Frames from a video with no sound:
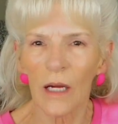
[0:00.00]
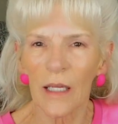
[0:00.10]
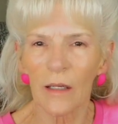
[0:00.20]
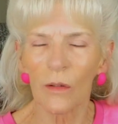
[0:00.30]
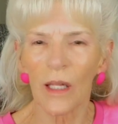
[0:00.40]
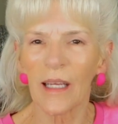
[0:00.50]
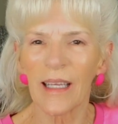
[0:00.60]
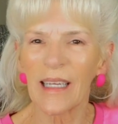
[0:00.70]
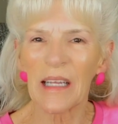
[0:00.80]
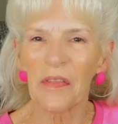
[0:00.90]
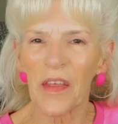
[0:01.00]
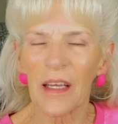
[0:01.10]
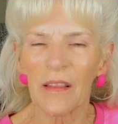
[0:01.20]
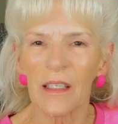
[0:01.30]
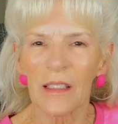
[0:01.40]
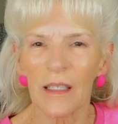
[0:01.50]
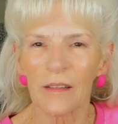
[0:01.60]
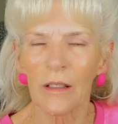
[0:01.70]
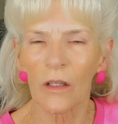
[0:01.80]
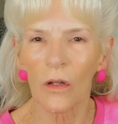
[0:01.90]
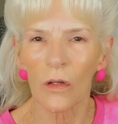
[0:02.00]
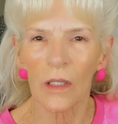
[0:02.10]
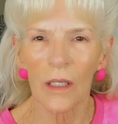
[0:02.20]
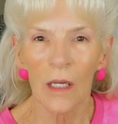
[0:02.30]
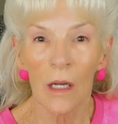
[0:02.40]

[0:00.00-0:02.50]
I don't like anything that doesn't look